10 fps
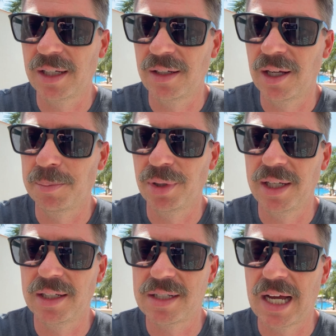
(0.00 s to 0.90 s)
nut
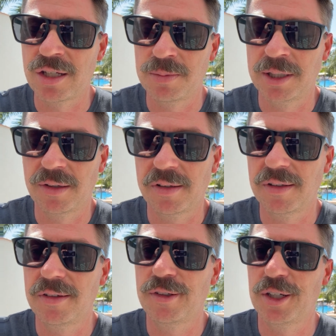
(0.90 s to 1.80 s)
plate attachments.
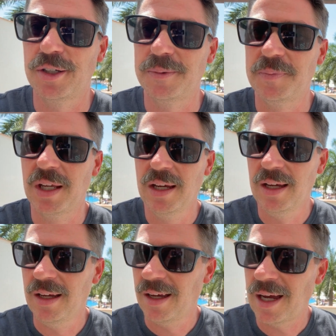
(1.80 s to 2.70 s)
So
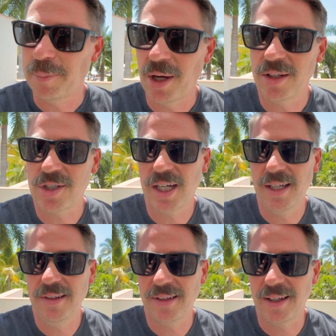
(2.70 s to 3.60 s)
I
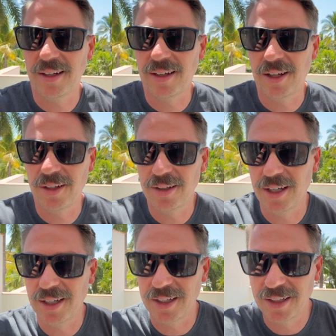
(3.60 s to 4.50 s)
apologize, and
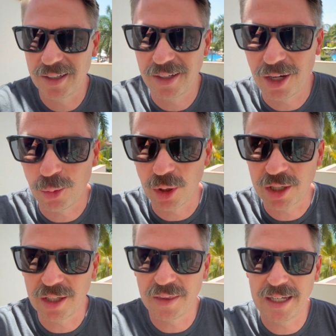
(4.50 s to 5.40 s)
I'll work
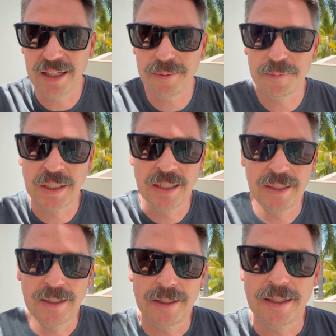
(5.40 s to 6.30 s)
on that.
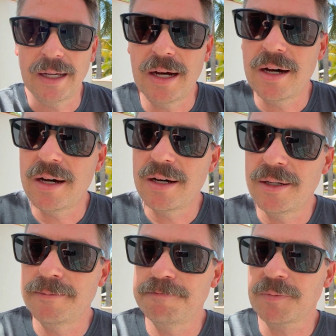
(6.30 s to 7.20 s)

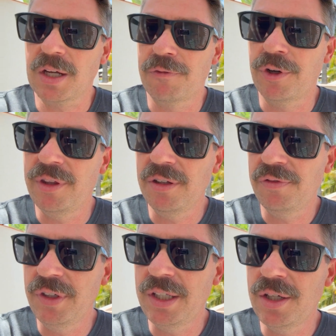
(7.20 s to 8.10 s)
For this
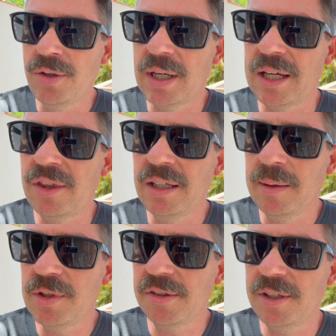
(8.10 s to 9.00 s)
video, I think
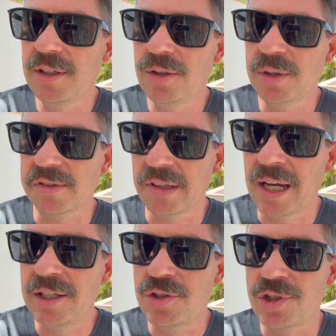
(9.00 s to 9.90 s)
I'm just gonna do a
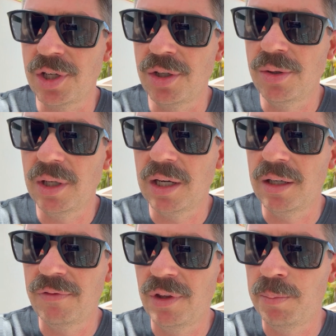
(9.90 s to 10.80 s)
slideshow
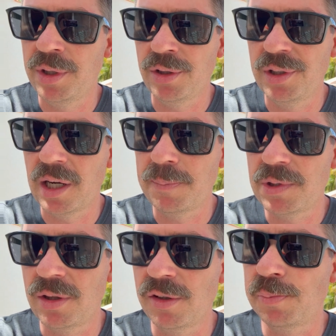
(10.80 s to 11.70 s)
of the build up
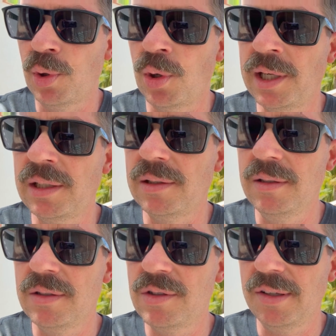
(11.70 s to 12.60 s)
to this point,
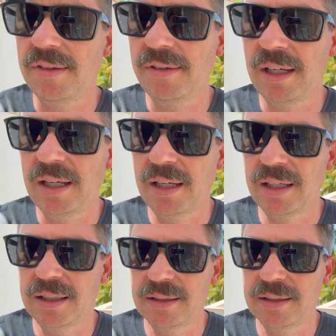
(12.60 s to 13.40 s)
just so